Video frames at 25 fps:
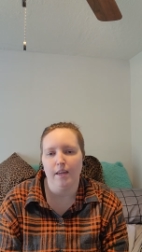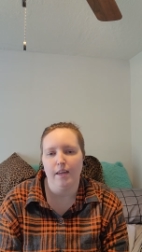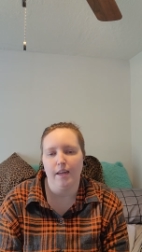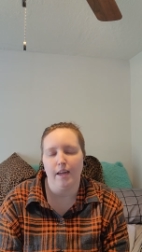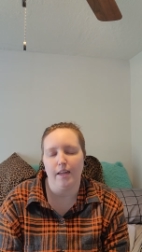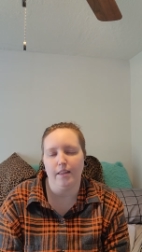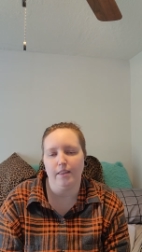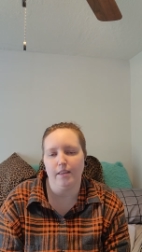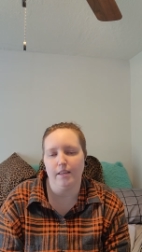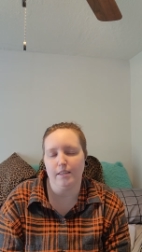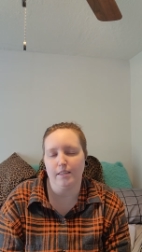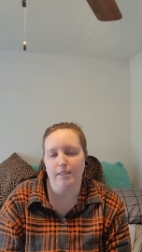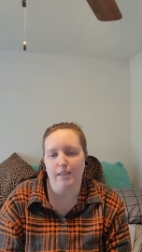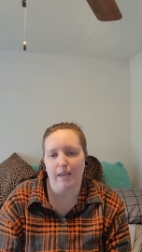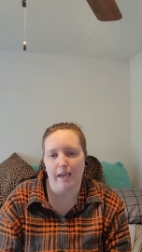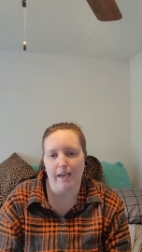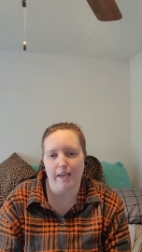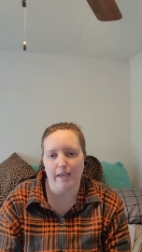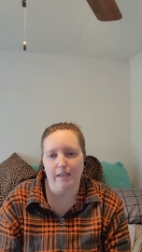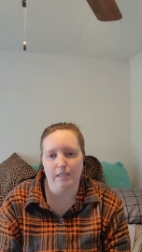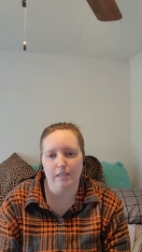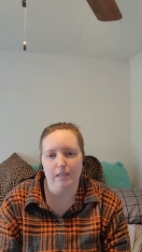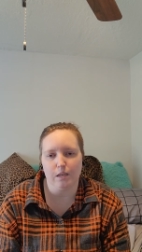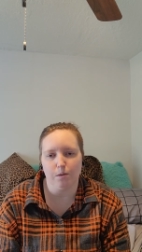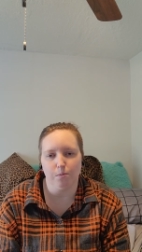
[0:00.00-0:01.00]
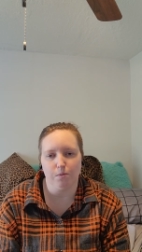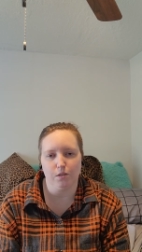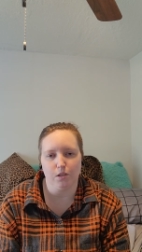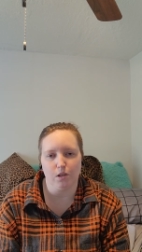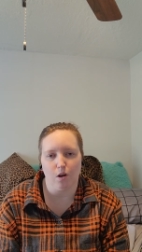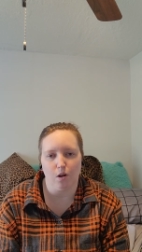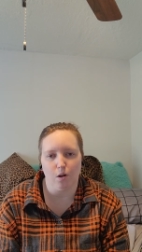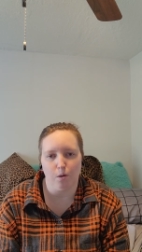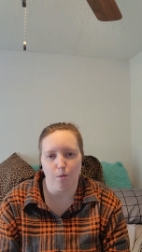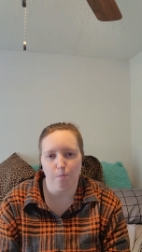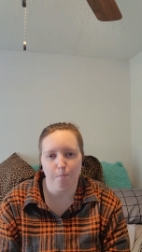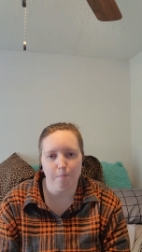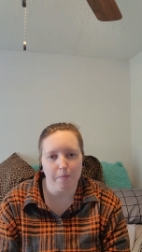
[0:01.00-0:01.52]
in this case it was
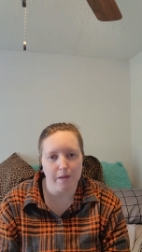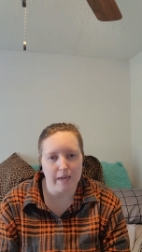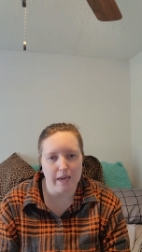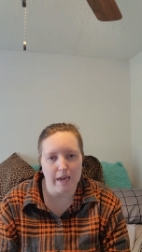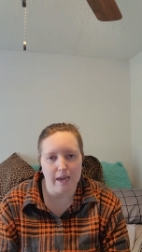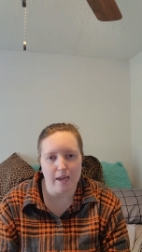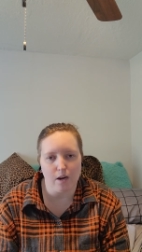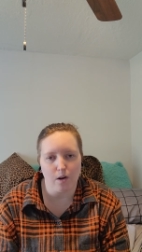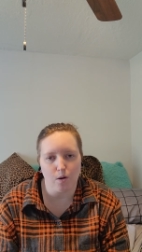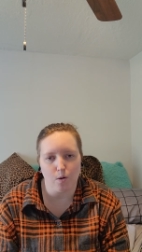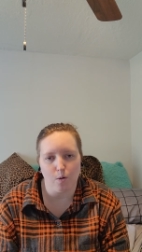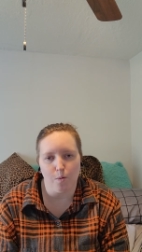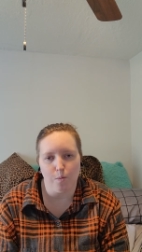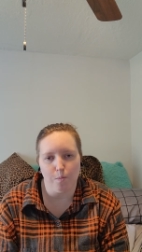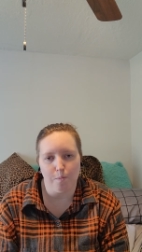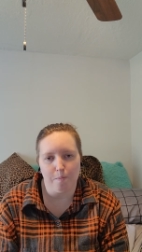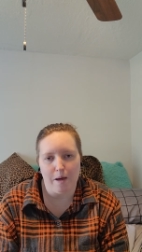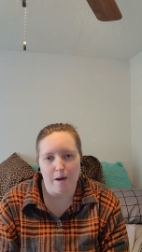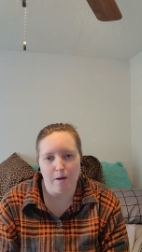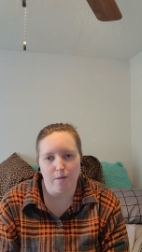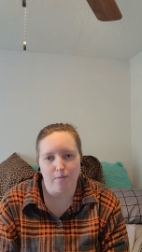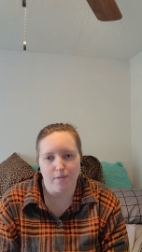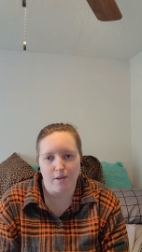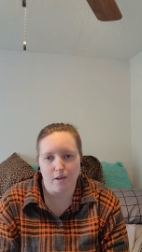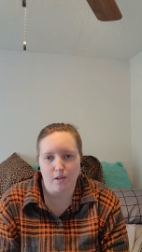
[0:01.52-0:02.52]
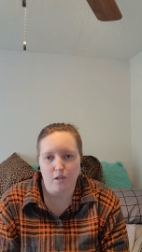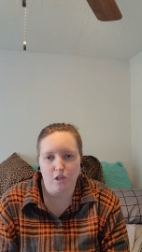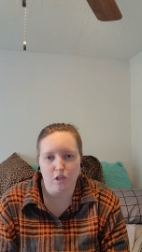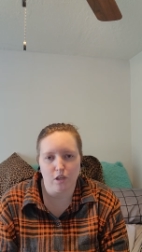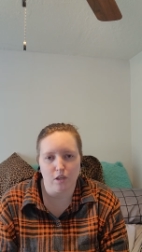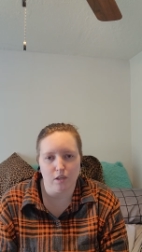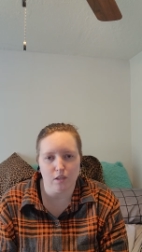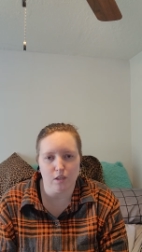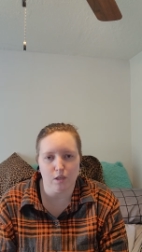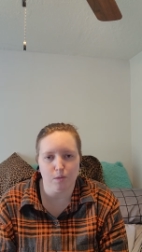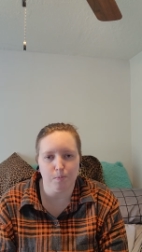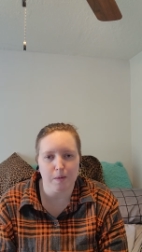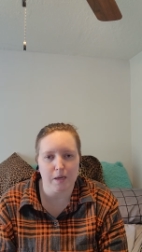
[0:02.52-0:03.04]
all mechanical
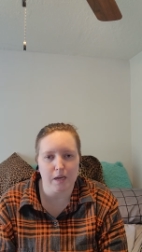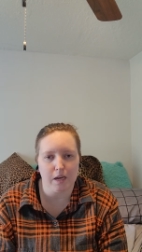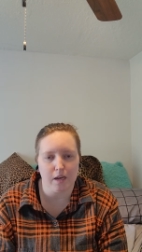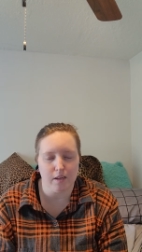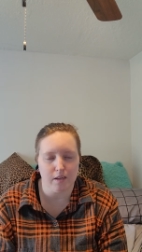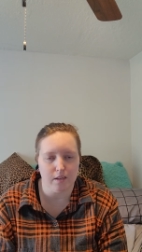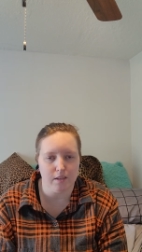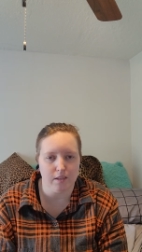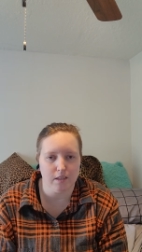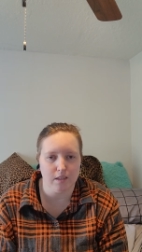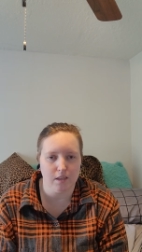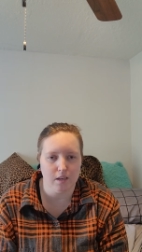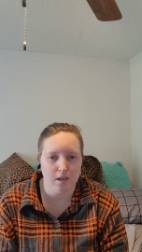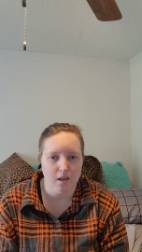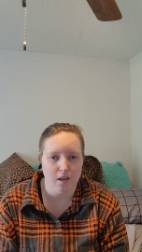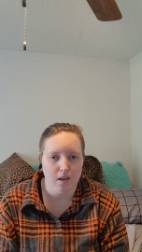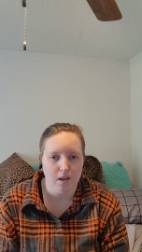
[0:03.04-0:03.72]
malfunctions, because